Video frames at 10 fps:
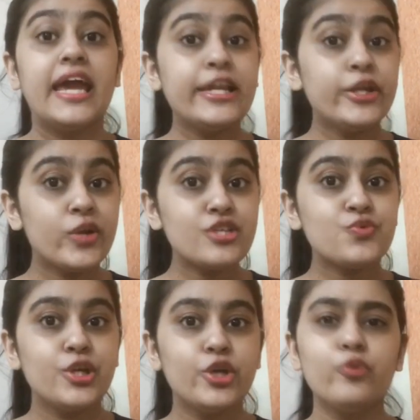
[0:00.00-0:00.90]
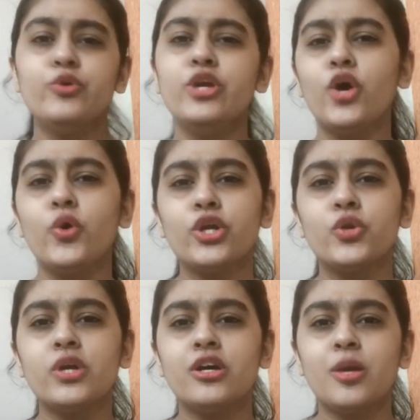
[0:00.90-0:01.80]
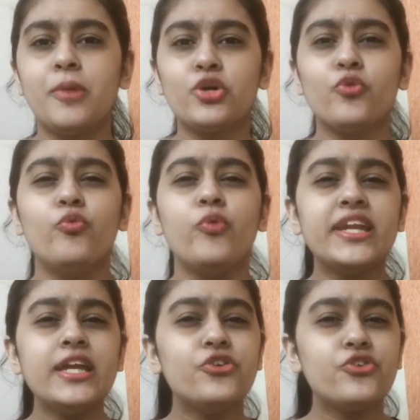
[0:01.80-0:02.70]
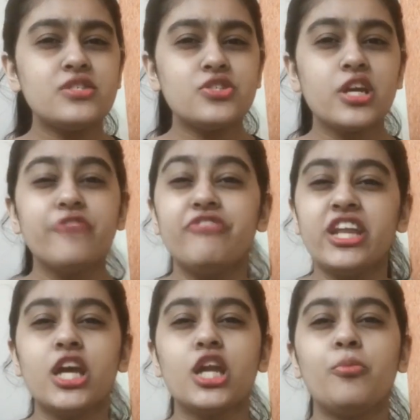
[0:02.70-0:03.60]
In today's video, we are going to learn about a very interesting and very